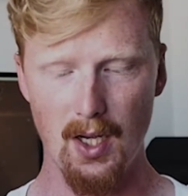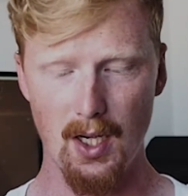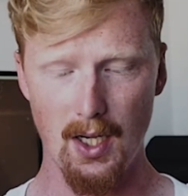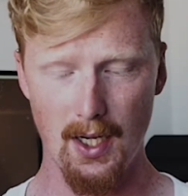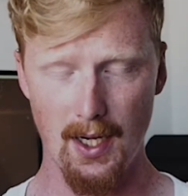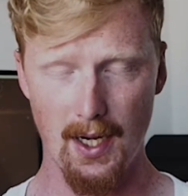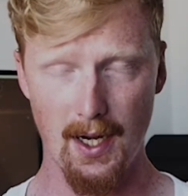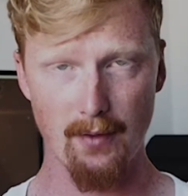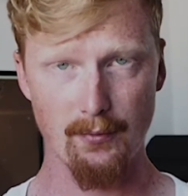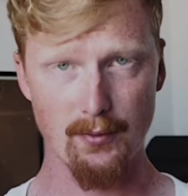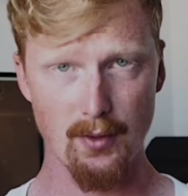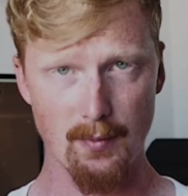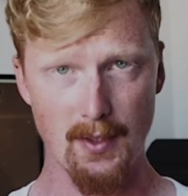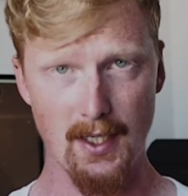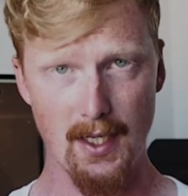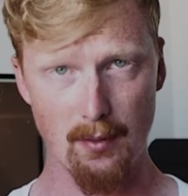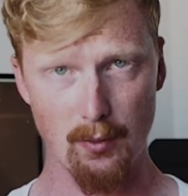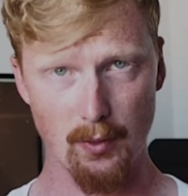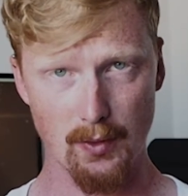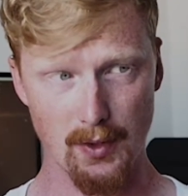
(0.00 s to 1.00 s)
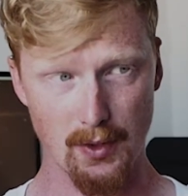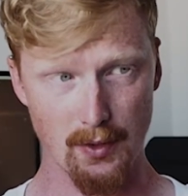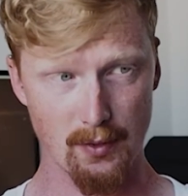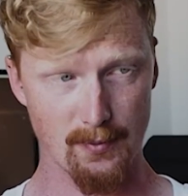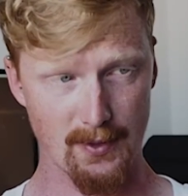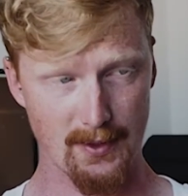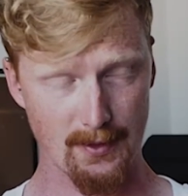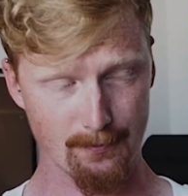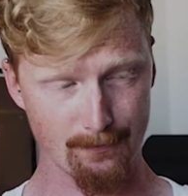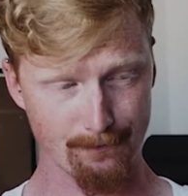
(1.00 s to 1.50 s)
I have to be able,
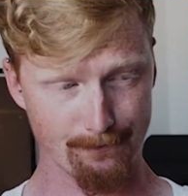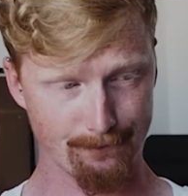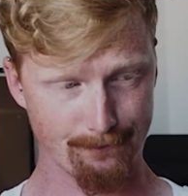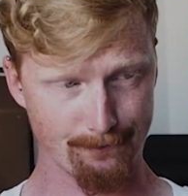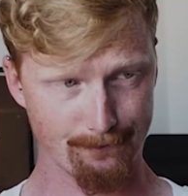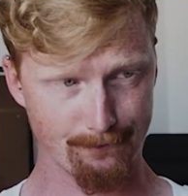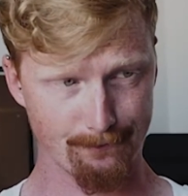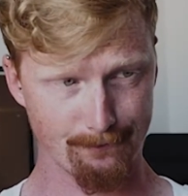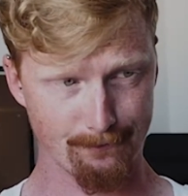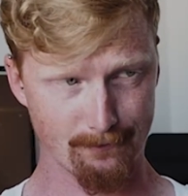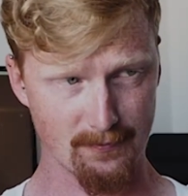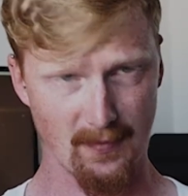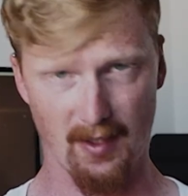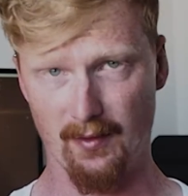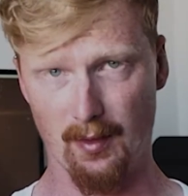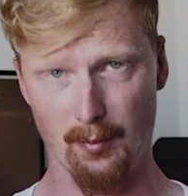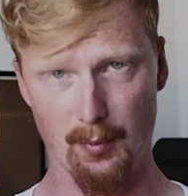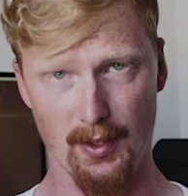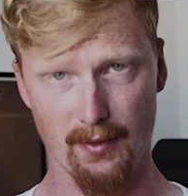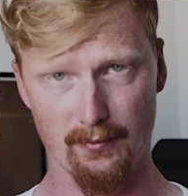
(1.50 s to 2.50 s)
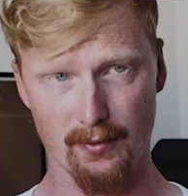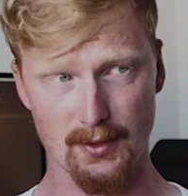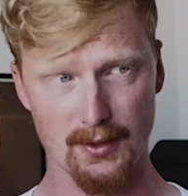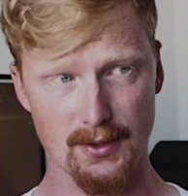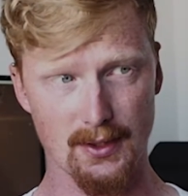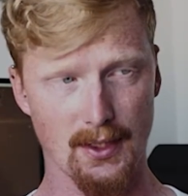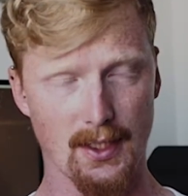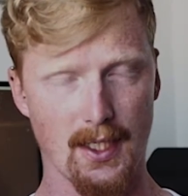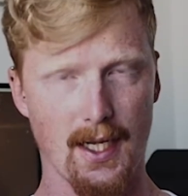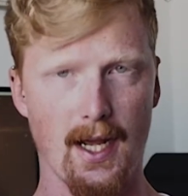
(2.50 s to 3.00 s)
I haven't had breakfast
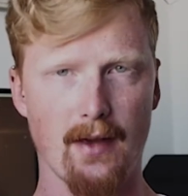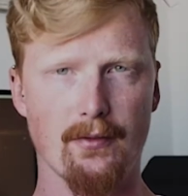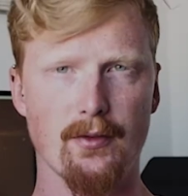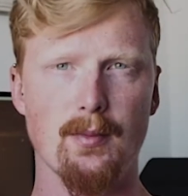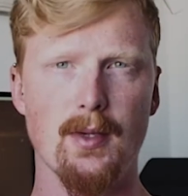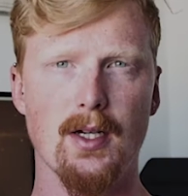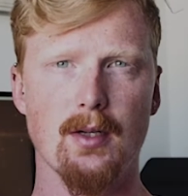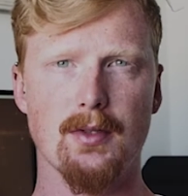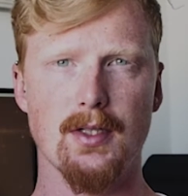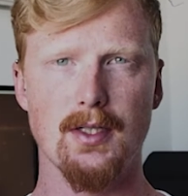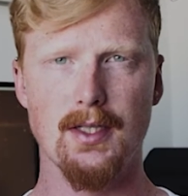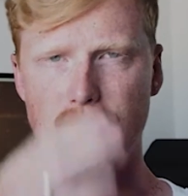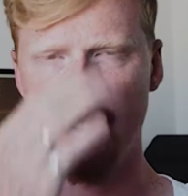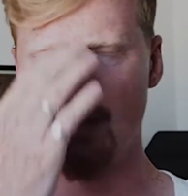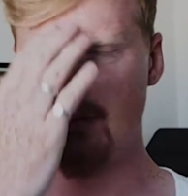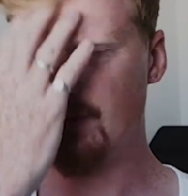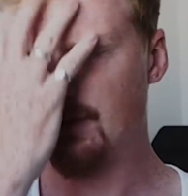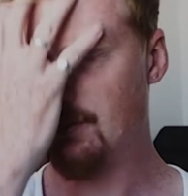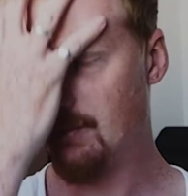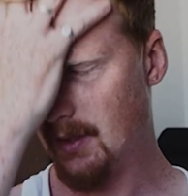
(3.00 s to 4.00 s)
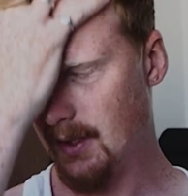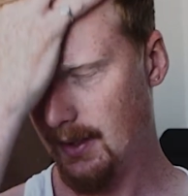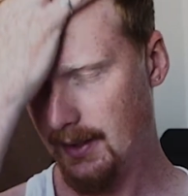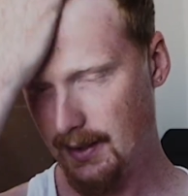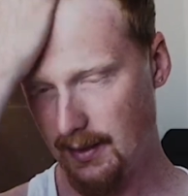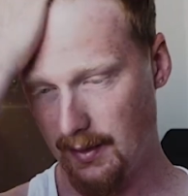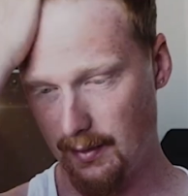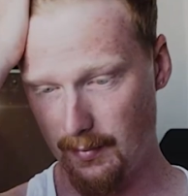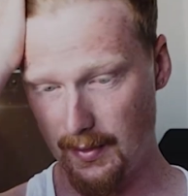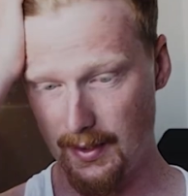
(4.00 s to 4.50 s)
yet. I have to be able to deal with my
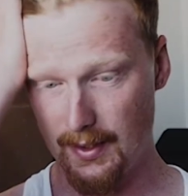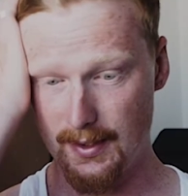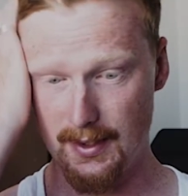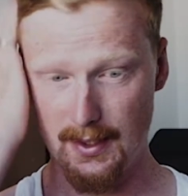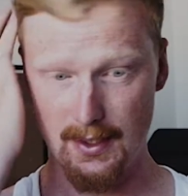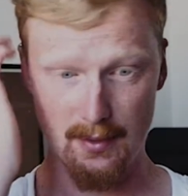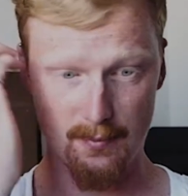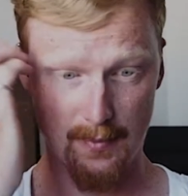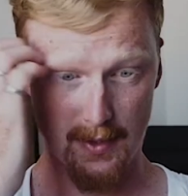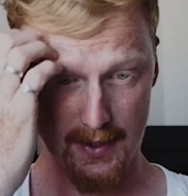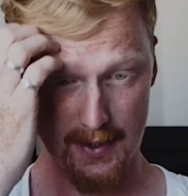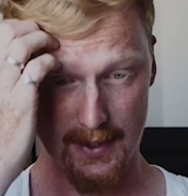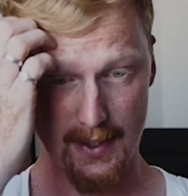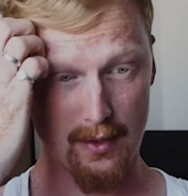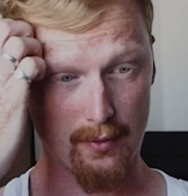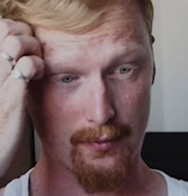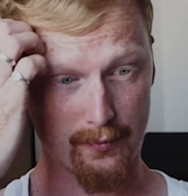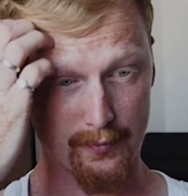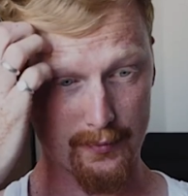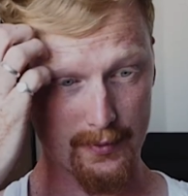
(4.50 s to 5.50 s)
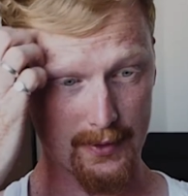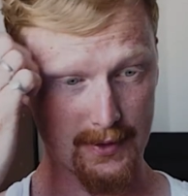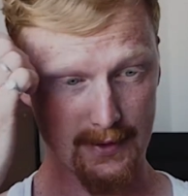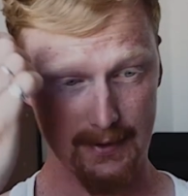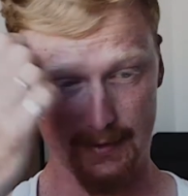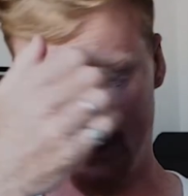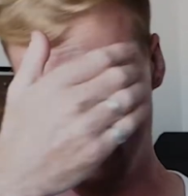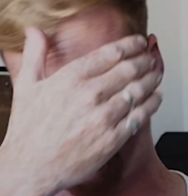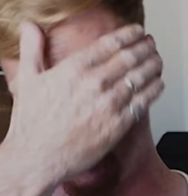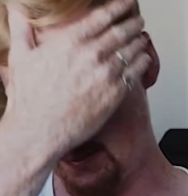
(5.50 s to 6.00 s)
disabilities myself,
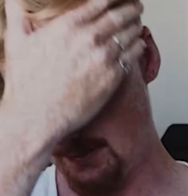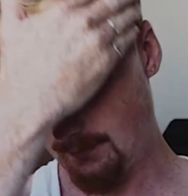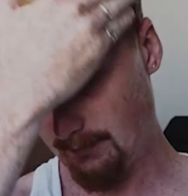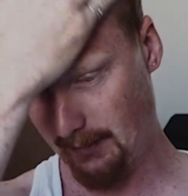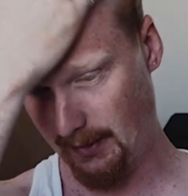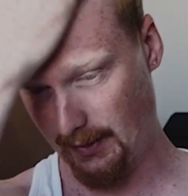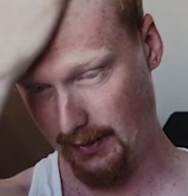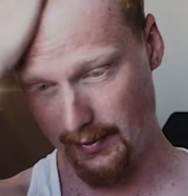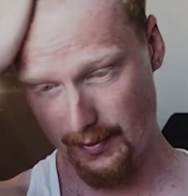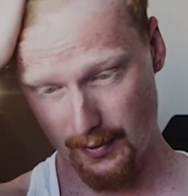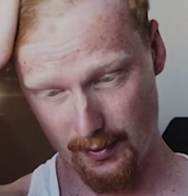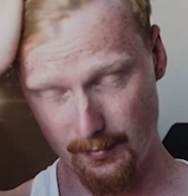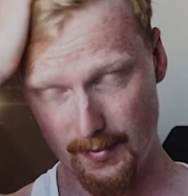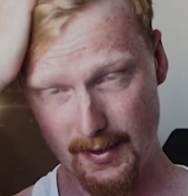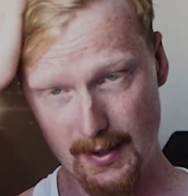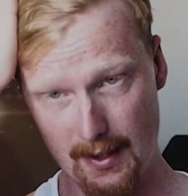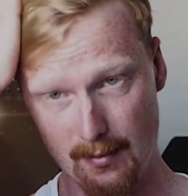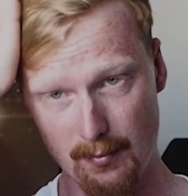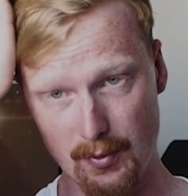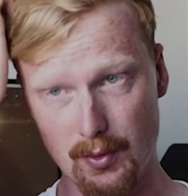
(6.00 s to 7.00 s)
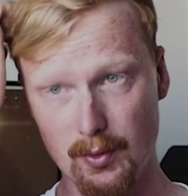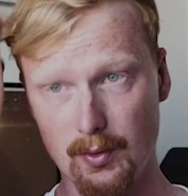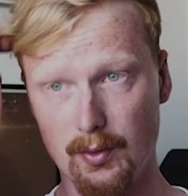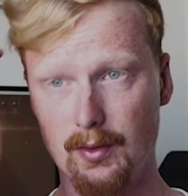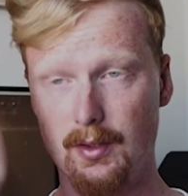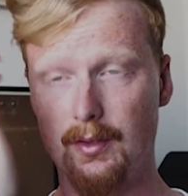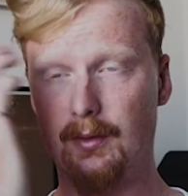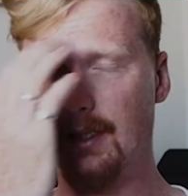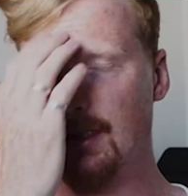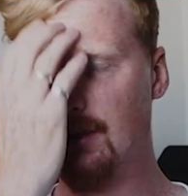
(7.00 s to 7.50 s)
and because you can be damn sure
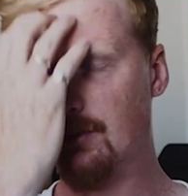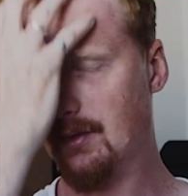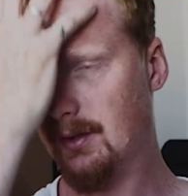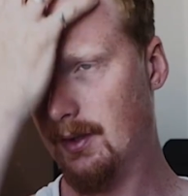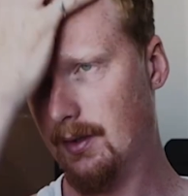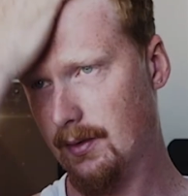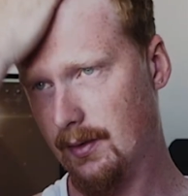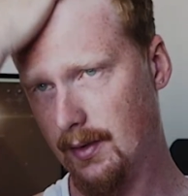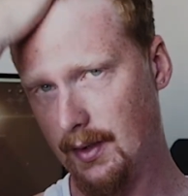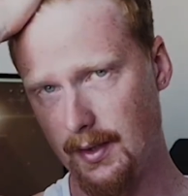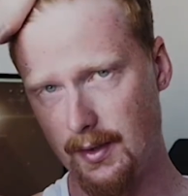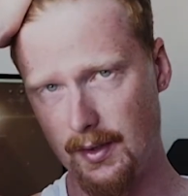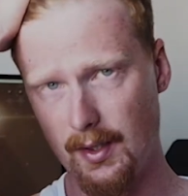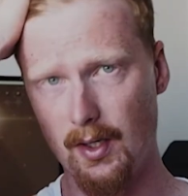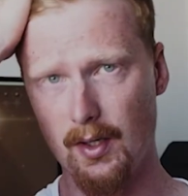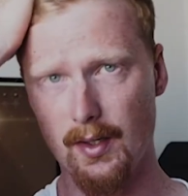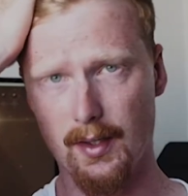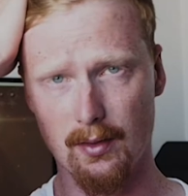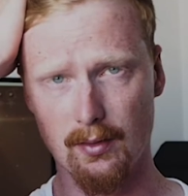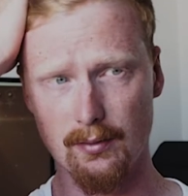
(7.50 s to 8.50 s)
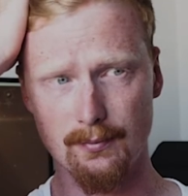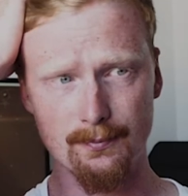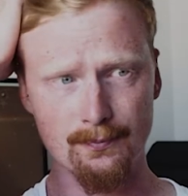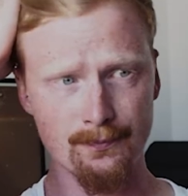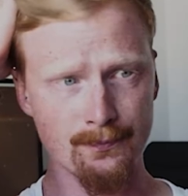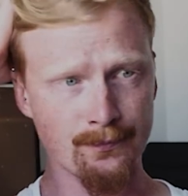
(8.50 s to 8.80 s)
no one else knows that it's going on.